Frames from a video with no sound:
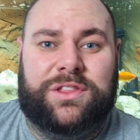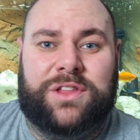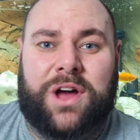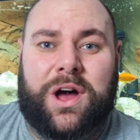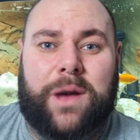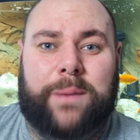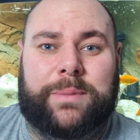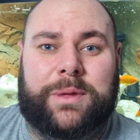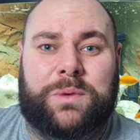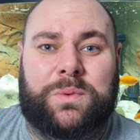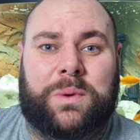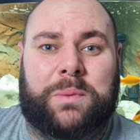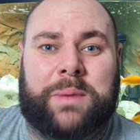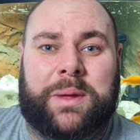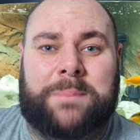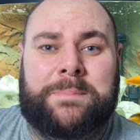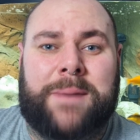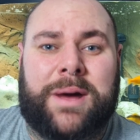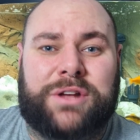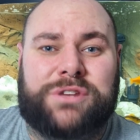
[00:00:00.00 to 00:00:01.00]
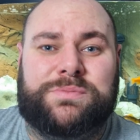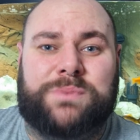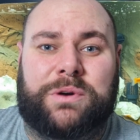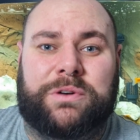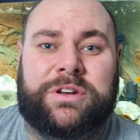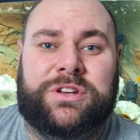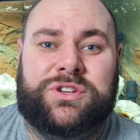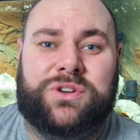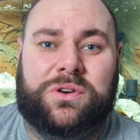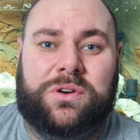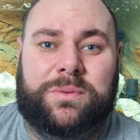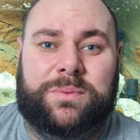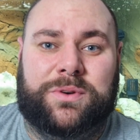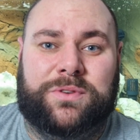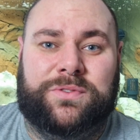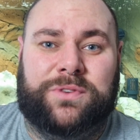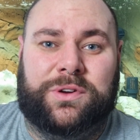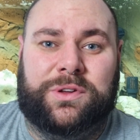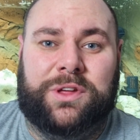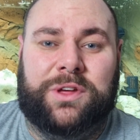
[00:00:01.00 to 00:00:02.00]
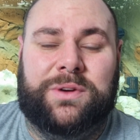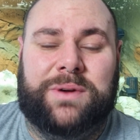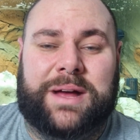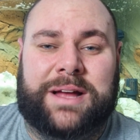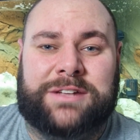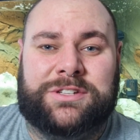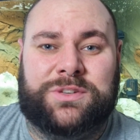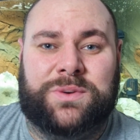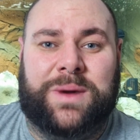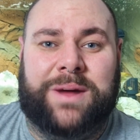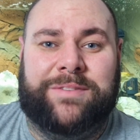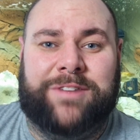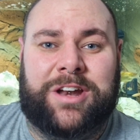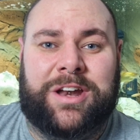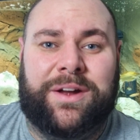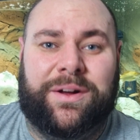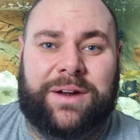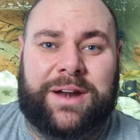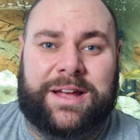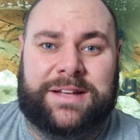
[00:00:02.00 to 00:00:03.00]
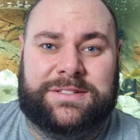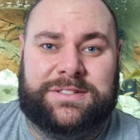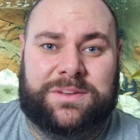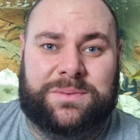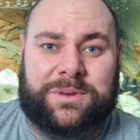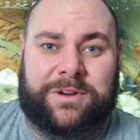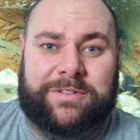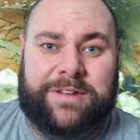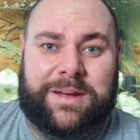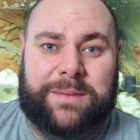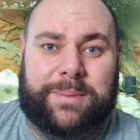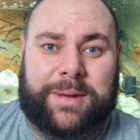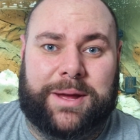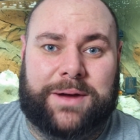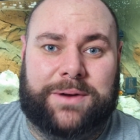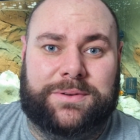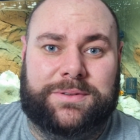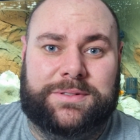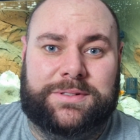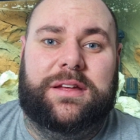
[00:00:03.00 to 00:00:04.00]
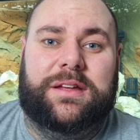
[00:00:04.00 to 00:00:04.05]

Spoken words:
the hobby will be much more enjoyable for you as you'll have a lot less to worry about.